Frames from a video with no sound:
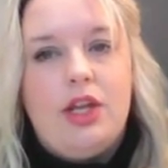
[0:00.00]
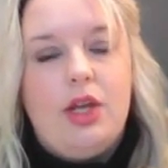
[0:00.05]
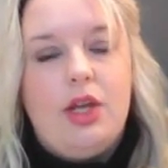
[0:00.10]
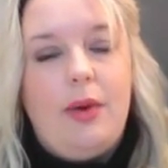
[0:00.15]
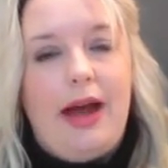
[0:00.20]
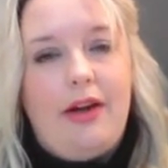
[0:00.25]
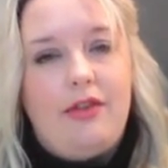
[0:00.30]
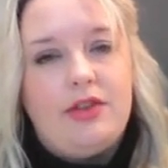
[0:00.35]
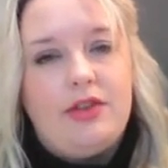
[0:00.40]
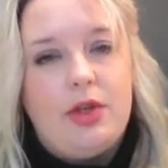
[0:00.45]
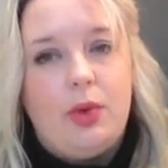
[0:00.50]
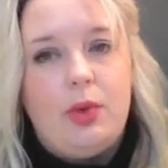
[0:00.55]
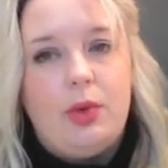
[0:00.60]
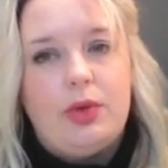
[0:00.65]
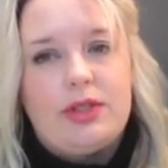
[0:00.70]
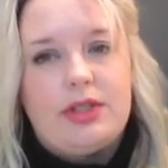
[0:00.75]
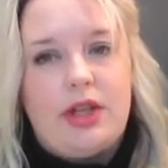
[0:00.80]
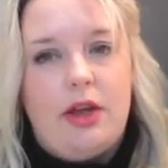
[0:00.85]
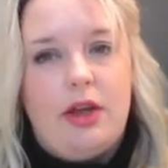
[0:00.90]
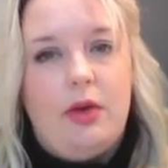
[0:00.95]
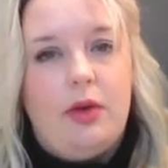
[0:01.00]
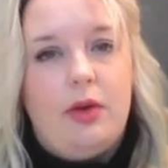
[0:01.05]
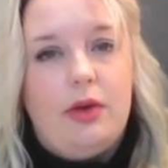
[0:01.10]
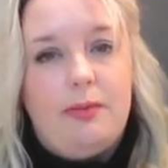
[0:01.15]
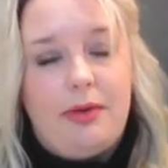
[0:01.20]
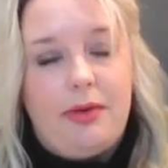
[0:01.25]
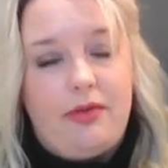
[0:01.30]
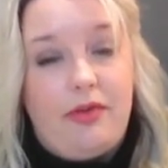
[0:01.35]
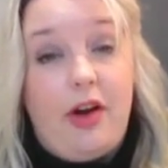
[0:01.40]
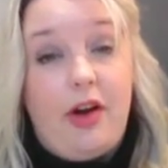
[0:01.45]
You have to also,
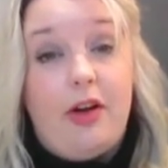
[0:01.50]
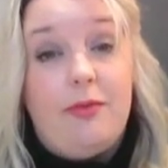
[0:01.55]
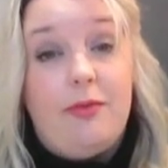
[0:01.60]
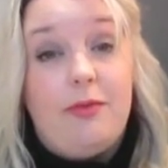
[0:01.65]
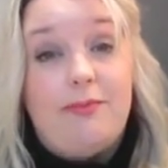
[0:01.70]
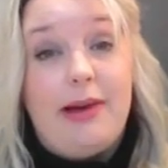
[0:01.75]
number 5,